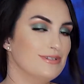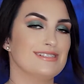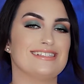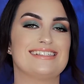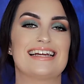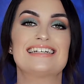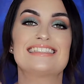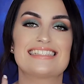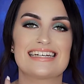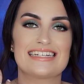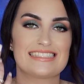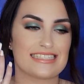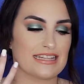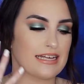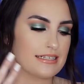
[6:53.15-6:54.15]
Who
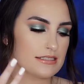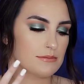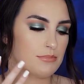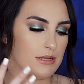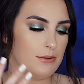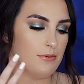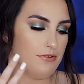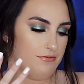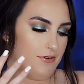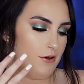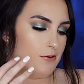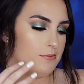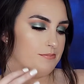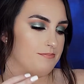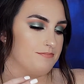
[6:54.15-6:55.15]
doesn't like to play with
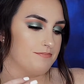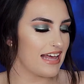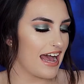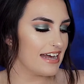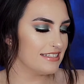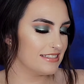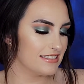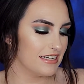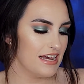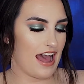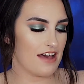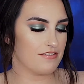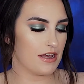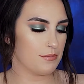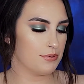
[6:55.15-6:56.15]
foam? And then last, they
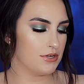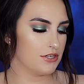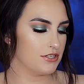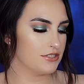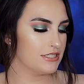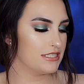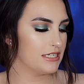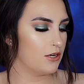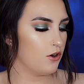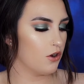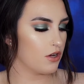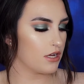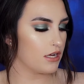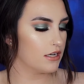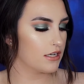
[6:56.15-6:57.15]
have a Pure
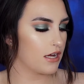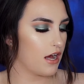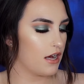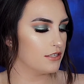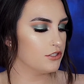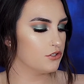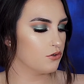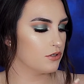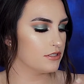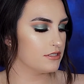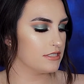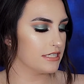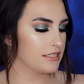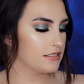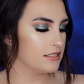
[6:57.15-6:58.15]
Silk
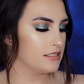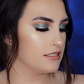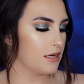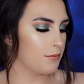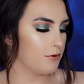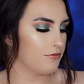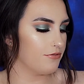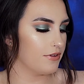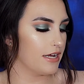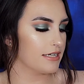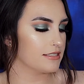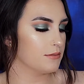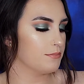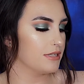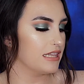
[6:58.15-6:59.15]
Contour 6 Double
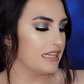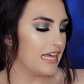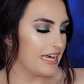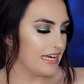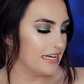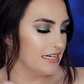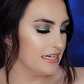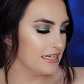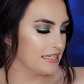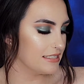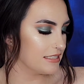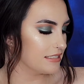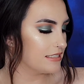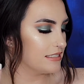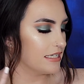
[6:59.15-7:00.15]
Flex Blade, and
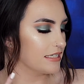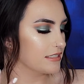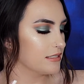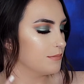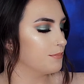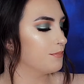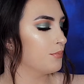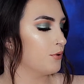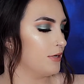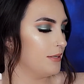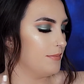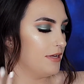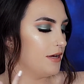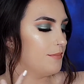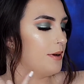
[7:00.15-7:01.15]
it is a 6
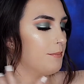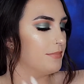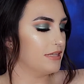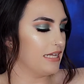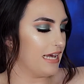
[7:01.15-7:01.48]
premium